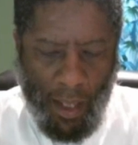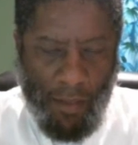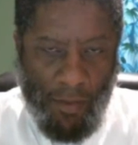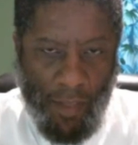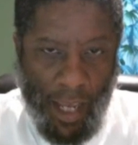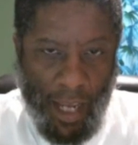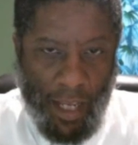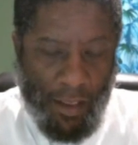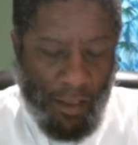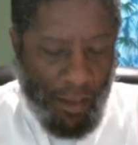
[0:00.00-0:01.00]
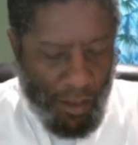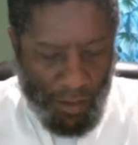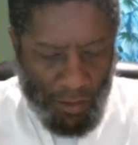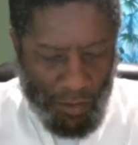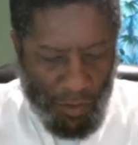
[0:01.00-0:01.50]
They,
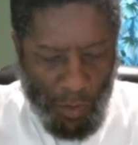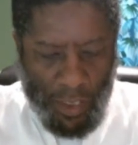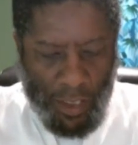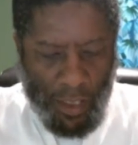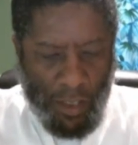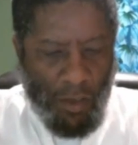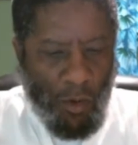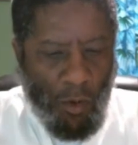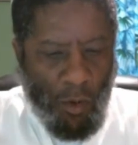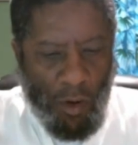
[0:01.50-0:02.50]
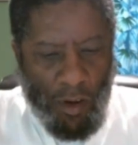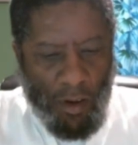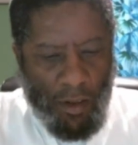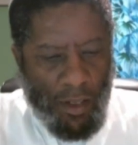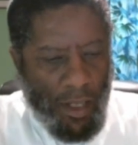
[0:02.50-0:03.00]
the Grecian
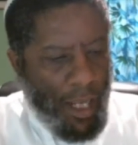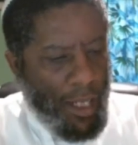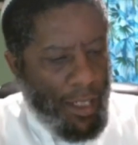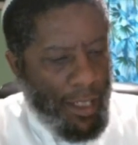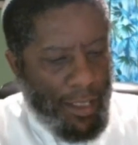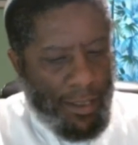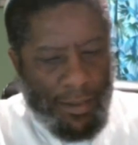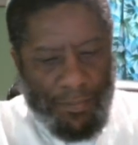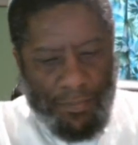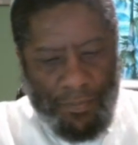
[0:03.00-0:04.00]
or Hellenists,